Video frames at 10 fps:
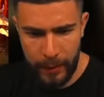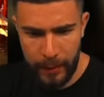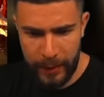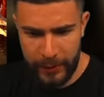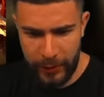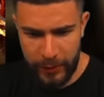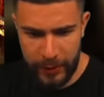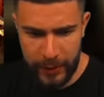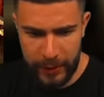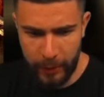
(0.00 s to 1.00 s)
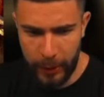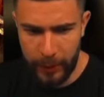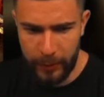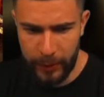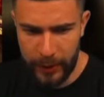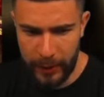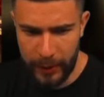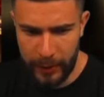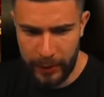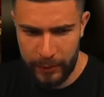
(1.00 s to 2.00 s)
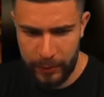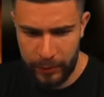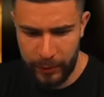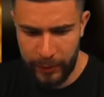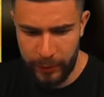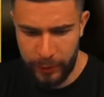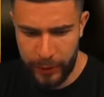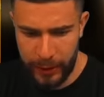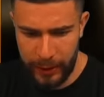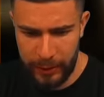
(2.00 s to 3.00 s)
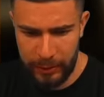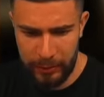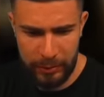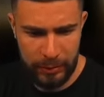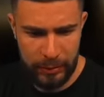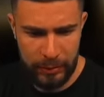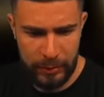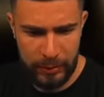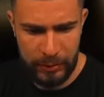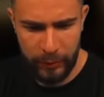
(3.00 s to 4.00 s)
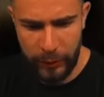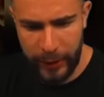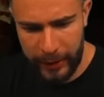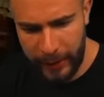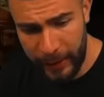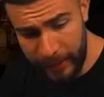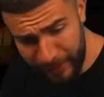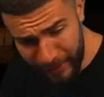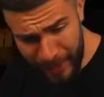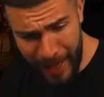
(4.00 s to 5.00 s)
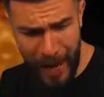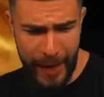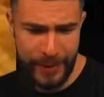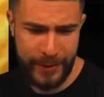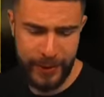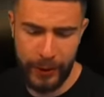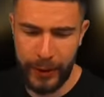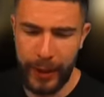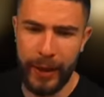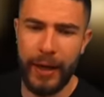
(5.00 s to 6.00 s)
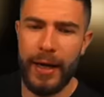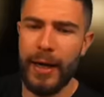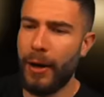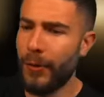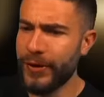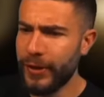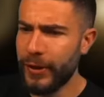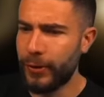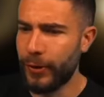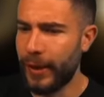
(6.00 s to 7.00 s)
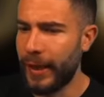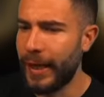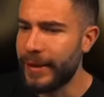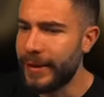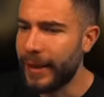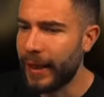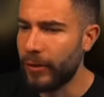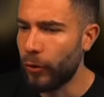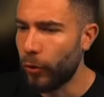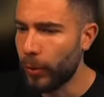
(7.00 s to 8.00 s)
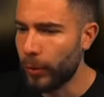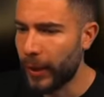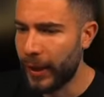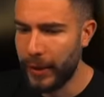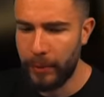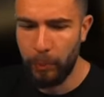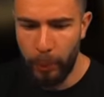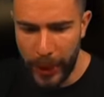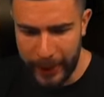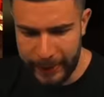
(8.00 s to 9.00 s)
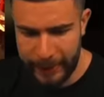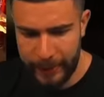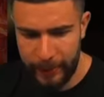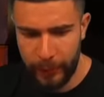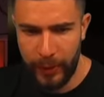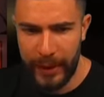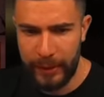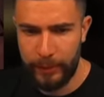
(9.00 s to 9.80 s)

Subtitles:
that's also decent money. What is that, like 24k, 48k? Nice. Okay, I was gonna do an 80k normal buy, but with that